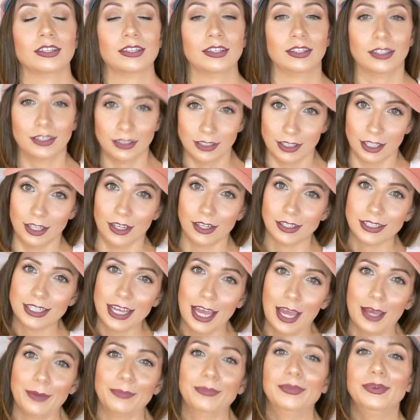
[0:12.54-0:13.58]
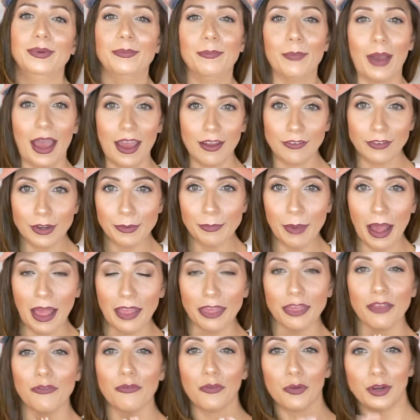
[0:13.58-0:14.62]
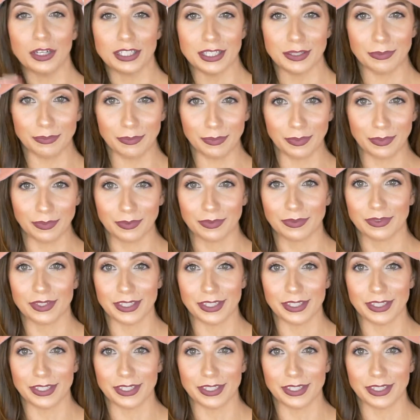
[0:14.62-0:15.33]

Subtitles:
It's a long time. Every month for some